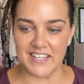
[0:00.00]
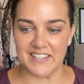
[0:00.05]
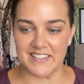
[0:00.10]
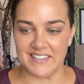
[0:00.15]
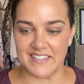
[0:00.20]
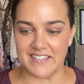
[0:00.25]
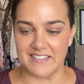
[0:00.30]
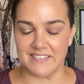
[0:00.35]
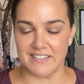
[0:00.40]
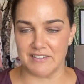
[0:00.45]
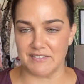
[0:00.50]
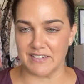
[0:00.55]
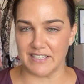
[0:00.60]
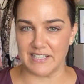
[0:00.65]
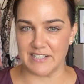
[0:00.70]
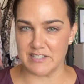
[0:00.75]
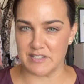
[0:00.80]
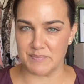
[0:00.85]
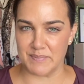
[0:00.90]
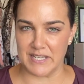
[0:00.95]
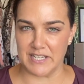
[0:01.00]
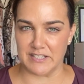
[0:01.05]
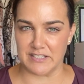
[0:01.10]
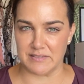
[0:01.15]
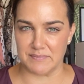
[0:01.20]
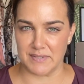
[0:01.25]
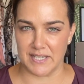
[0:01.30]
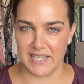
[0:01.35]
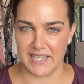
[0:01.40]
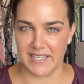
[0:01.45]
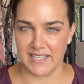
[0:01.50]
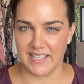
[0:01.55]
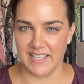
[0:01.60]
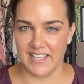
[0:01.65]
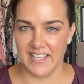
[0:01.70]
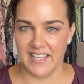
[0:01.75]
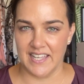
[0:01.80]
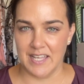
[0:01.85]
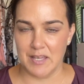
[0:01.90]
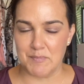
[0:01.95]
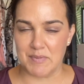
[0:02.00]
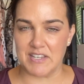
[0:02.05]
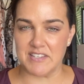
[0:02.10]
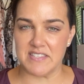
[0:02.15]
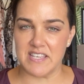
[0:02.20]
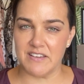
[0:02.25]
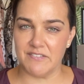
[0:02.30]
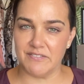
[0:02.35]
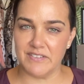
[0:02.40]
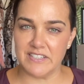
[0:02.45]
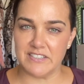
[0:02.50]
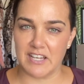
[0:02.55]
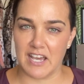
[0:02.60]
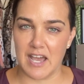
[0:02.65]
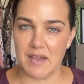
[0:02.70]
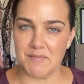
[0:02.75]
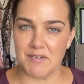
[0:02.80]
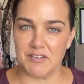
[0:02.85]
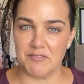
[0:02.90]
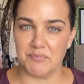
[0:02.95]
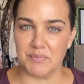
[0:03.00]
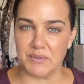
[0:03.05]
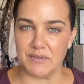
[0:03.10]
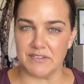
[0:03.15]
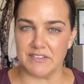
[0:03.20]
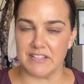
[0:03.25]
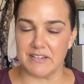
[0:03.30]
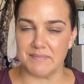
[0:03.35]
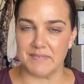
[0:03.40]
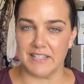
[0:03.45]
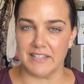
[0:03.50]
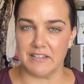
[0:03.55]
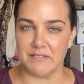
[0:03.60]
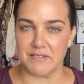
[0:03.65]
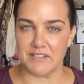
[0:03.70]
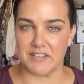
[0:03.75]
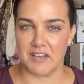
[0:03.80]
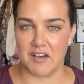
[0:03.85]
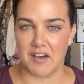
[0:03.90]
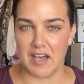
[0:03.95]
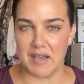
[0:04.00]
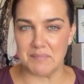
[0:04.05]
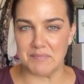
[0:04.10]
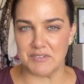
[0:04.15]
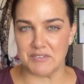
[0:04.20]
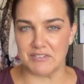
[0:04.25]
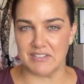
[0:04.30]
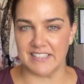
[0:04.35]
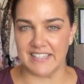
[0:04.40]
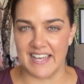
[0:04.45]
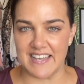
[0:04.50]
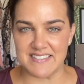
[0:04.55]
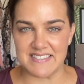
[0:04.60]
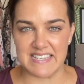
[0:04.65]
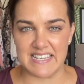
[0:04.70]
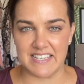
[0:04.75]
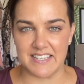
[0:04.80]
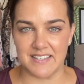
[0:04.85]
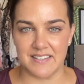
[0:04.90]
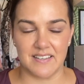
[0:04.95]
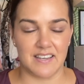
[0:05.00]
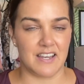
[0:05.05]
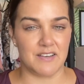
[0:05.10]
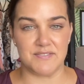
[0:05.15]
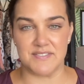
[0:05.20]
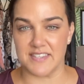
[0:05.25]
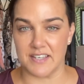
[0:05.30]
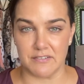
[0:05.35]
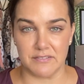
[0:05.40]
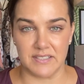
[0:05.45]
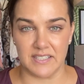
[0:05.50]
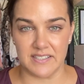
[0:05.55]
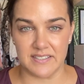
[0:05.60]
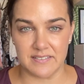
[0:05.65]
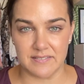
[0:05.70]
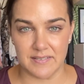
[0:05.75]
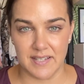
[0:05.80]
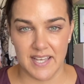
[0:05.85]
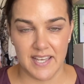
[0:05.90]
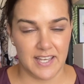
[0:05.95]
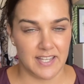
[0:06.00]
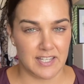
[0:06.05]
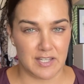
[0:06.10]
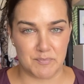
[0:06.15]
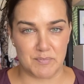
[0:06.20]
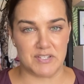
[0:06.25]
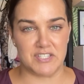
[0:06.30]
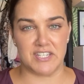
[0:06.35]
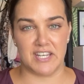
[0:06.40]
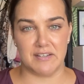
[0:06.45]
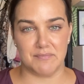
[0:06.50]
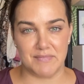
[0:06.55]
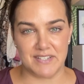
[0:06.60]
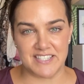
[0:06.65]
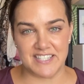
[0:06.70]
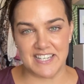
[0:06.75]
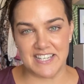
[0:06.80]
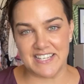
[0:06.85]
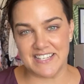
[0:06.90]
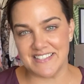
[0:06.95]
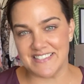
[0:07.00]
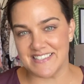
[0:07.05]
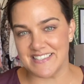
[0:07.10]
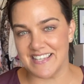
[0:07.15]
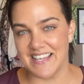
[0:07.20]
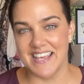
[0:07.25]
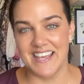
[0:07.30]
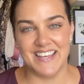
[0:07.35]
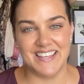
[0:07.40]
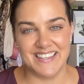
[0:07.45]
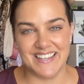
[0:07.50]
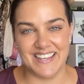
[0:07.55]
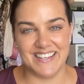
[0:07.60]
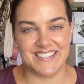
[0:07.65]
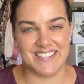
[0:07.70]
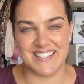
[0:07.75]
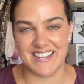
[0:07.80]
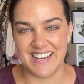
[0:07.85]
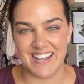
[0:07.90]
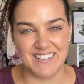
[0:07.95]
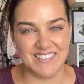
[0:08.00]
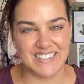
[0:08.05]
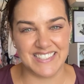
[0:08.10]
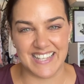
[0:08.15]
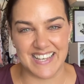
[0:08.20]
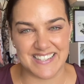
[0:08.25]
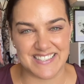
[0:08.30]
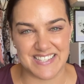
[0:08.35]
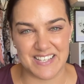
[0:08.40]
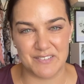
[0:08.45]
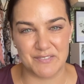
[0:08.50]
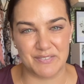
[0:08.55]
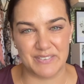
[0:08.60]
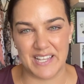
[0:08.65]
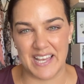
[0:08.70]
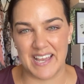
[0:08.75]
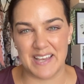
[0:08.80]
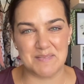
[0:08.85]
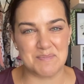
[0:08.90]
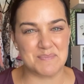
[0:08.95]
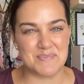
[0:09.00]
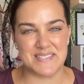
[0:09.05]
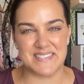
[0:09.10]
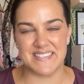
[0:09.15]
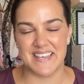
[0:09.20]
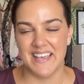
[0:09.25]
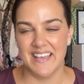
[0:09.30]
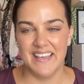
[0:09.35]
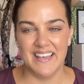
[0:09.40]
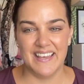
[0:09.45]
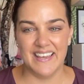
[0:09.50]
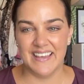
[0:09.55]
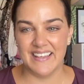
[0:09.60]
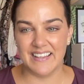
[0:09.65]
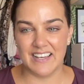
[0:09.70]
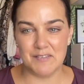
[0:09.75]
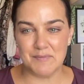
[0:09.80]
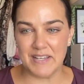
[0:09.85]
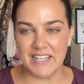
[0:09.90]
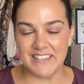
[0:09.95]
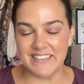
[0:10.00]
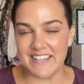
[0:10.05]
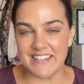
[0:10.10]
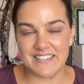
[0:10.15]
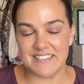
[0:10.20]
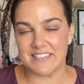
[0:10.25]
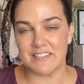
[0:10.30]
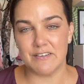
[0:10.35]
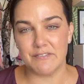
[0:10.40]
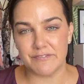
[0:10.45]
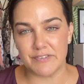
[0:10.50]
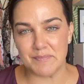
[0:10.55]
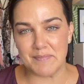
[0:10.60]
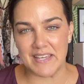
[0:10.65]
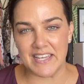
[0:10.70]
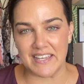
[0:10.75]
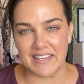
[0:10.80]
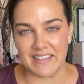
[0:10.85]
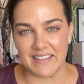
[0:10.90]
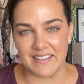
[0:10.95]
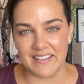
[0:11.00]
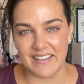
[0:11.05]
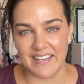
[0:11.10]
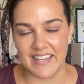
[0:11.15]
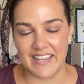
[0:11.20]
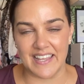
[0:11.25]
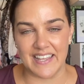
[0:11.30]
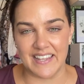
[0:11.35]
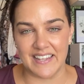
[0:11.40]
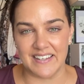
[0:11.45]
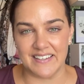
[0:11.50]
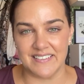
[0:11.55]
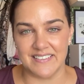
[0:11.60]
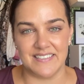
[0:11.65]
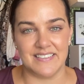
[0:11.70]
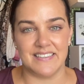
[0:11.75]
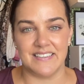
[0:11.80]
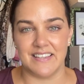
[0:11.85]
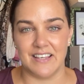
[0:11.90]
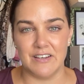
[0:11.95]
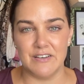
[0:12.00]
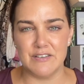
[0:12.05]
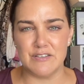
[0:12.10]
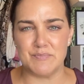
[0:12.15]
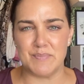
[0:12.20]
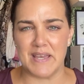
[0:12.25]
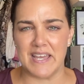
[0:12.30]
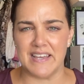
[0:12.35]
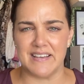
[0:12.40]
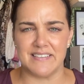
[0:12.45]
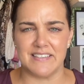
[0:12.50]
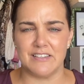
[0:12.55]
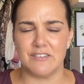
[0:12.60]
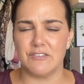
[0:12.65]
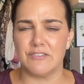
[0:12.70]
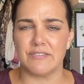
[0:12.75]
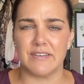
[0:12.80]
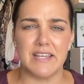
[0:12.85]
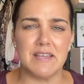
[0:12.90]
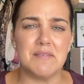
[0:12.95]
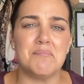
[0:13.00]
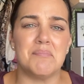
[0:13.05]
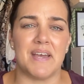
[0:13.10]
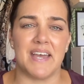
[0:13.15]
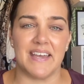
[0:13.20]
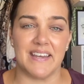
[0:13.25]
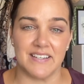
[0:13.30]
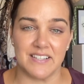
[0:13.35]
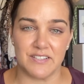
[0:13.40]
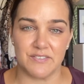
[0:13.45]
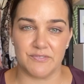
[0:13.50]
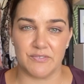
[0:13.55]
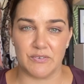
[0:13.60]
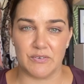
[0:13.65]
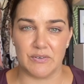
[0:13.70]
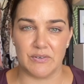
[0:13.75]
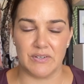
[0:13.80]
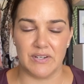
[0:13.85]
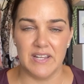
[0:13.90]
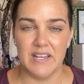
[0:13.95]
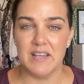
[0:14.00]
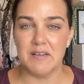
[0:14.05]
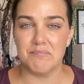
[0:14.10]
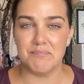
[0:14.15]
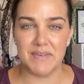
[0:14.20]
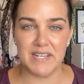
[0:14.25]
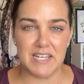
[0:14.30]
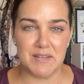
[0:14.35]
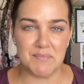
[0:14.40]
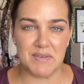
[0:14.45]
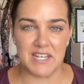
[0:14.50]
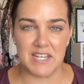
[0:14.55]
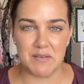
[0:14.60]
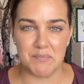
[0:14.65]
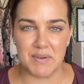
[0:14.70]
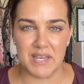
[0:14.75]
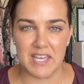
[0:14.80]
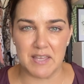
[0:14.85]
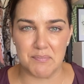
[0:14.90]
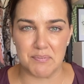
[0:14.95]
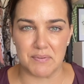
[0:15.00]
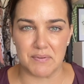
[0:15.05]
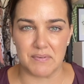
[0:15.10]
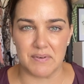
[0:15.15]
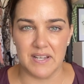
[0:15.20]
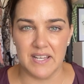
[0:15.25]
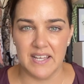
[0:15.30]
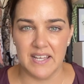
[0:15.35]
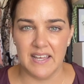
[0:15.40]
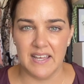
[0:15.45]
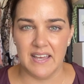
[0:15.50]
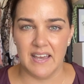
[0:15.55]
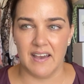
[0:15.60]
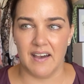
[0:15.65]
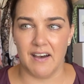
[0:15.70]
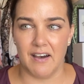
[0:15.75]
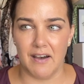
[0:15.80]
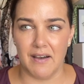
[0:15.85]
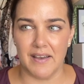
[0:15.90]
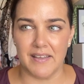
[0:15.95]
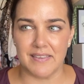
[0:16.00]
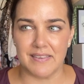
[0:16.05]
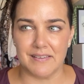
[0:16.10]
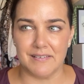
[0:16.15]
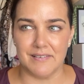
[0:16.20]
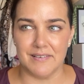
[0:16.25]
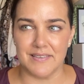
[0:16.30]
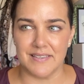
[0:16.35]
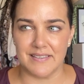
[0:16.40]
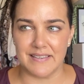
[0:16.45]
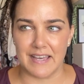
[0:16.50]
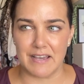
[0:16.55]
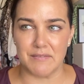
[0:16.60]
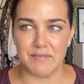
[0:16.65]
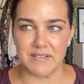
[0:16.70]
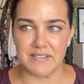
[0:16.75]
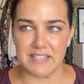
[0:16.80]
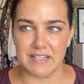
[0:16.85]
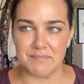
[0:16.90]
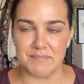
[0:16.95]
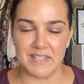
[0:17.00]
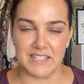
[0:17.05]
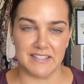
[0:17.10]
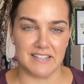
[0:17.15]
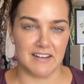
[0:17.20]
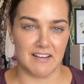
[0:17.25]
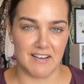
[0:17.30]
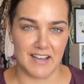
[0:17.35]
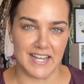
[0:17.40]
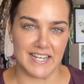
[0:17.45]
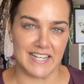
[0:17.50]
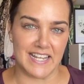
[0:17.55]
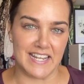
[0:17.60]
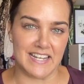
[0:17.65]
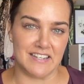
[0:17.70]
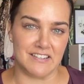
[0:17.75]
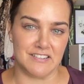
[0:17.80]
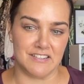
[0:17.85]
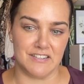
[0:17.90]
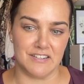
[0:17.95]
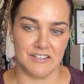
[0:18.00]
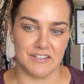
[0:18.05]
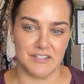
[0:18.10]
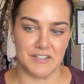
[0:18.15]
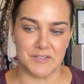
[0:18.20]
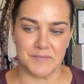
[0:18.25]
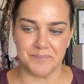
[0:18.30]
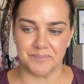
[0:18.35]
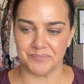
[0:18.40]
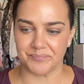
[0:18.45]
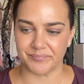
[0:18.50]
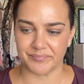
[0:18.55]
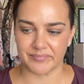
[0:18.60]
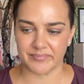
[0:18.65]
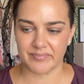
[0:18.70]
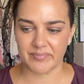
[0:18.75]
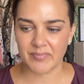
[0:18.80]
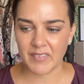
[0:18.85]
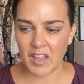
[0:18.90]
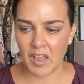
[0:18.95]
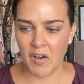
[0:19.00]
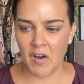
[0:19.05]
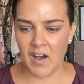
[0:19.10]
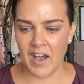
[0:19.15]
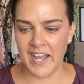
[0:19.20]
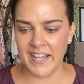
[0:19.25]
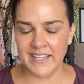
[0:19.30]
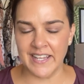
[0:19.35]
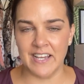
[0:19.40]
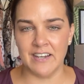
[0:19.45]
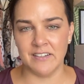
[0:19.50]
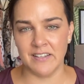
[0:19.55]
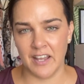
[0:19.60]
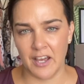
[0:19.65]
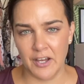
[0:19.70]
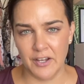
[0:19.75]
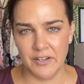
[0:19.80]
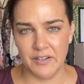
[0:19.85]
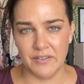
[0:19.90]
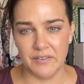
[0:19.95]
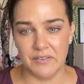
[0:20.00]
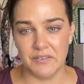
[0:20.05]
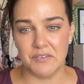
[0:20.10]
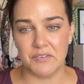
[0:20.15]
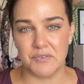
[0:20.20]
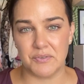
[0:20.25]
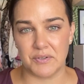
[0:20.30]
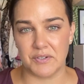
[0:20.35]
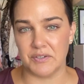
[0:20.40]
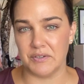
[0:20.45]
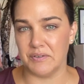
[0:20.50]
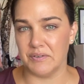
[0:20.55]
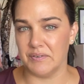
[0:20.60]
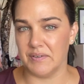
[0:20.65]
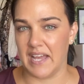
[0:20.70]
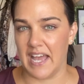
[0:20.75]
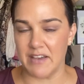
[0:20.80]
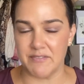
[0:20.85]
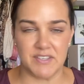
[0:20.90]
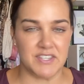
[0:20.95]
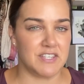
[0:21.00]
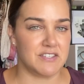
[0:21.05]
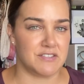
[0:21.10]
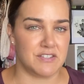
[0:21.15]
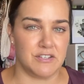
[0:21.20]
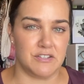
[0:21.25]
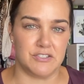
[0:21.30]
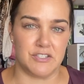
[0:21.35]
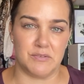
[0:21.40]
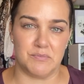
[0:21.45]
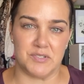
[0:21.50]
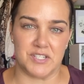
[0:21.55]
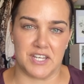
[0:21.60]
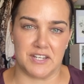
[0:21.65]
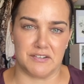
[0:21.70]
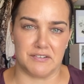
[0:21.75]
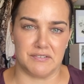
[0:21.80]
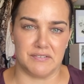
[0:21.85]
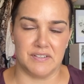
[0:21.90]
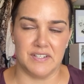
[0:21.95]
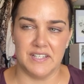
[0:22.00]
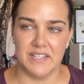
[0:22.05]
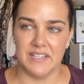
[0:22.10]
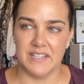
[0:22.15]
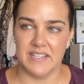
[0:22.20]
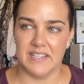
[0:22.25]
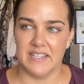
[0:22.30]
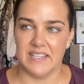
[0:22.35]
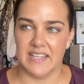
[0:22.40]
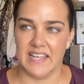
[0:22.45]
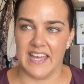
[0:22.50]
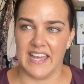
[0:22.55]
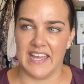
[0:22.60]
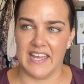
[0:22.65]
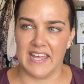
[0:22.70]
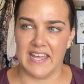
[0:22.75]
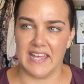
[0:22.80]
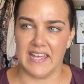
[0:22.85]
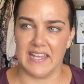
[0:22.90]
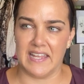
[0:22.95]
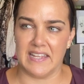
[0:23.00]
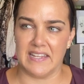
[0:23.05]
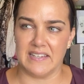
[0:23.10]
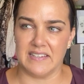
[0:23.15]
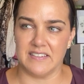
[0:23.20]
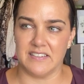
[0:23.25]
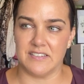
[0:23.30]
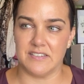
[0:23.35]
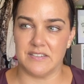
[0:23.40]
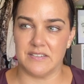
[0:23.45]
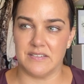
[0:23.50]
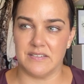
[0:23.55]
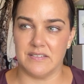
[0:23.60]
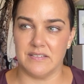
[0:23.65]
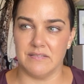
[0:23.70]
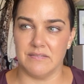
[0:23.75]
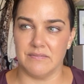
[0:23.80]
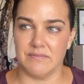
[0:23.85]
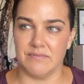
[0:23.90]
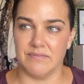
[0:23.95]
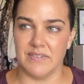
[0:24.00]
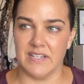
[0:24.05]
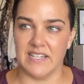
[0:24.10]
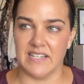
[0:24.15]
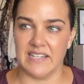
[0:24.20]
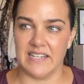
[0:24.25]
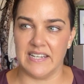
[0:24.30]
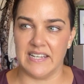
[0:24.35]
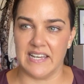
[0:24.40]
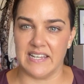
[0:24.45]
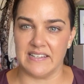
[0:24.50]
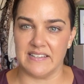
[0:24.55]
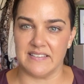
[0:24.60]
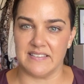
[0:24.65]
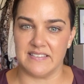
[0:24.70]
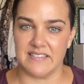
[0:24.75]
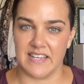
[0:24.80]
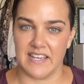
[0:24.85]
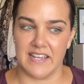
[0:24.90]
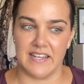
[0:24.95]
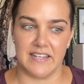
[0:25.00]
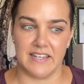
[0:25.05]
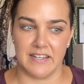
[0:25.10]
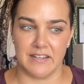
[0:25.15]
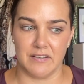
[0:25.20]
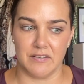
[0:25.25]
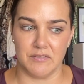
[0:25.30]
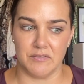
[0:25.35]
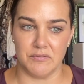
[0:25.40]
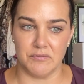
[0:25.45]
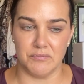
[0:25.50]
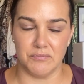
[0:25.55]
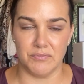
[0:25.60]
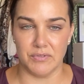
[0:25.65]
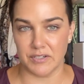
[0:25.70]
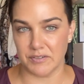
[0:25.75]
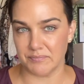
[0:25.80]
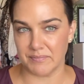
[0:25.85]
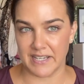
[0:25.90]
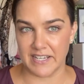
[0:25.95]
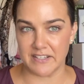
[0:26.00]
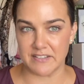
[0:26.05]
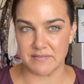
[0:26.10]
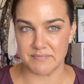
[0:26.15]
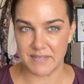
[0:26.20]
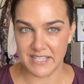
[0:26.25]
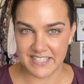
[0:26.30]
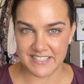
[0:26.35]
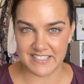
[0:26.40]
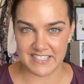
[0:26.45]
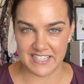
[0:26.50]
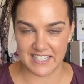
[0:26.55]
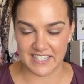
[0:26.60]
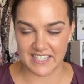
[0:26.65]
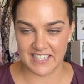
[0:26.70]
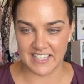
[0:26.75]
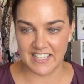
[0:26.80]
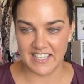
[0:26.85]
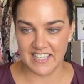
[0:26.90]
things that really speak to me. Because every time I've bought something that was hyped or classic, I've sold it. The Pochette Matisse, the Chanel Classic Flaps, I mean, they're just not for me. And those bags are dream bags for many, many people. I thought that that was something that I needed to do. I now know, through having this YouTube channel and really understanding what makes me tick,